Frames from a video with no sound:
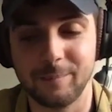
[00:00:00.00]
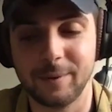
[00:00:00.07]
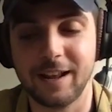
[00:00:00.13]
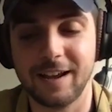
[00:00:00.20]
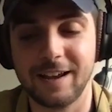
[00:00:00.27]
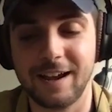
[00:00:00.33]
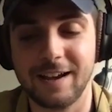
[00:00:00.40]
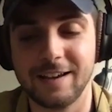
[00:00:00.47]
But
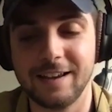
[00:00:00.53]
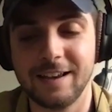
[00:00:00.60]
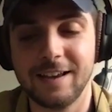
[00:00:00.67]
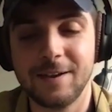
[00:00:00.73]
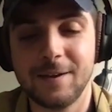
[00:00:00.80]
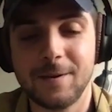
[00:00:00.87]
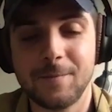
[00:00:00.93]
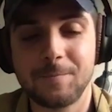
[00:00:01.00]

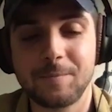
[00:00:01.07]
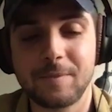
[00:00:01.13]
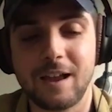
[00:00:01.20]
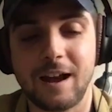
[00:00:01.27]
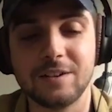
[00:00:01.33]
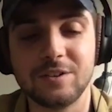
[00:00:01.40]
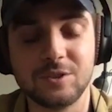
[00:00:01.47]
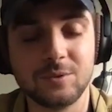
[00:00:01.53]

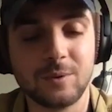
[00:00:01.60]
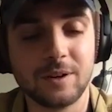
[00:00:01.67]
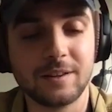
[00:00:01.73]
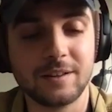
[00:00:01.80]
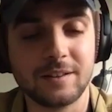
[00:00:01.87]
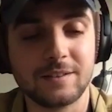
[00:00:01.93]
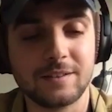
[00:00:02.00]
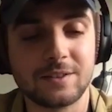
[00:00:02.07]
I do want
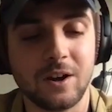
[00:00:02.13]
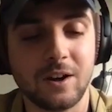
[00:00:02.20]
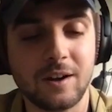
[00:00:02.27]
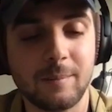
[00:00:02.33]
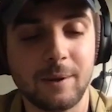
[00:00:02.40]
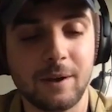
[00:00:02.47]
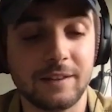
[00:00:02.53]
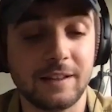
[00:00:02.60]
to talk
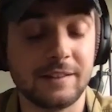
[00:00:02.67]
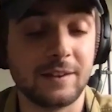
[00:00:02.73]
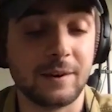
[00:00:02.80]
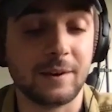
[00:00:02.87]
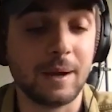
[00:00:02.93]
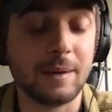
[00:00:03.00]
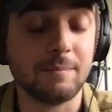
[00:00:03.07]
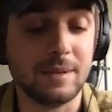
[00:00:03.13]
about that. There
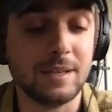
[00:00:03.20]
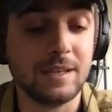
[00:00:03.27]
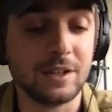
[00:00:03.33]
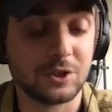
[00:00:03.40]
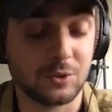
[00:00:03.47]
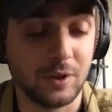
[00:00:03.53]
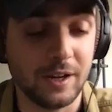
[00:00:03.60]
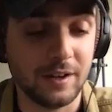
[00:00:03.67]
might be a
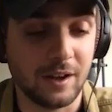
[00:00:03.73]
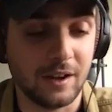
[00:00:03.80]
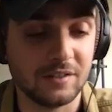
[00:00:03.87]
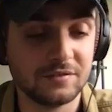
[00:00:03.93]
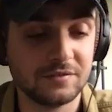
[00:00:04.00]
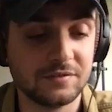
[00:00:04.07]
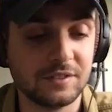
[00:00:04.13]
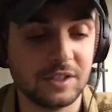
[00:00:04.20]
trade-off,
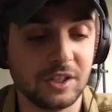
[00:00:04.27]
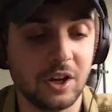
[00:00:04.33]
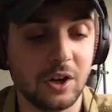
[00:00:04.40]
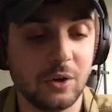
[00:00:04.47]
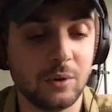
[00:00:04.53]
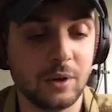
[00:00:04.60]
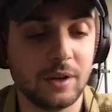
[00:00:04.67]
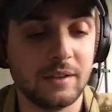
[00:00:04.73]
you
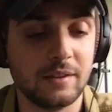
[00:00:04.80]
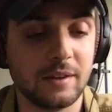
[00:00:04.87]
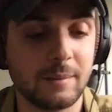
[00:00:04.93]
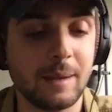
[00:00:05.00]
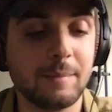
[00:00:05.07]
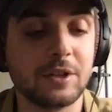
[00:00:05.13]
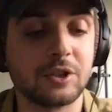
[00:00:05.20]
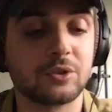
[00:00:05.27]
know, there
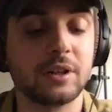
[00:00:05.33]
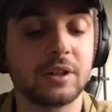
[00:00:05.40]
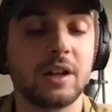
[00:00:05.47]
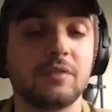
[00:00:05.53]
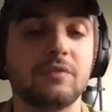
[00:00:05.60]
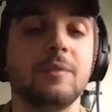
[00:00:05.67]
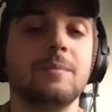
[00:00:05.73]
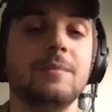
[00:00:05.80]
might be a
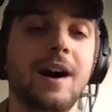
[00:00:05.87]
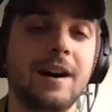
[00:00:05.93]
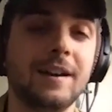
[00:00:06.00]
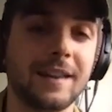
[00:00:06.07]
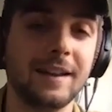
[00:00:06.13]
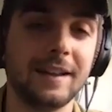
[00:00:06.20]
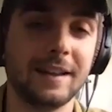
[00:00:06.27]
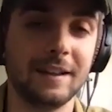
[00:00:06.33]
trade-off from not
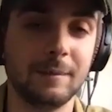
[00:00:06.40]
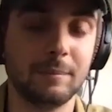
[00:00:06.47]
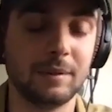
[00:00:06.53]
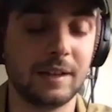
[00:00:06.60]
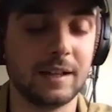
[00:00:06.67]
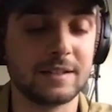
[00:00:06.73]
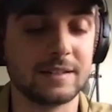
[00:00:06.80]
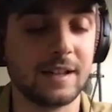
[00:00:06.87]
getting an
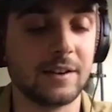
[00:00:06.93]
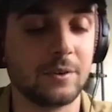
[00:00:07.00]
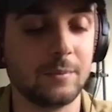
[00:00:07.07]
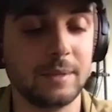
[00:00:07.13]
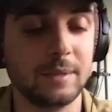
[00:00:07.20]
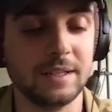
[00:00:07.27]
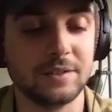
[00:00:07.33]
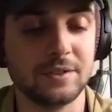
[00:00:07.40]
implant. And I don't
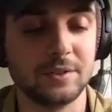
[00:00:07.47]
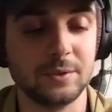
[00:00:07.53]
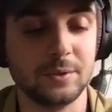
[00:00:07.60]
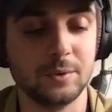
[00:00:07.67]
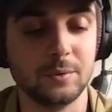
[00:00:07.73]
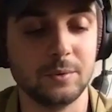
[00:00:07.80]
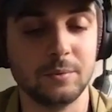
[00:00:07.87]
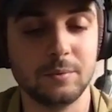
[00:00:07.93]
mean
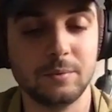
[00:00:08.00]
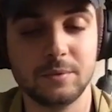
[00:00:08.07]
to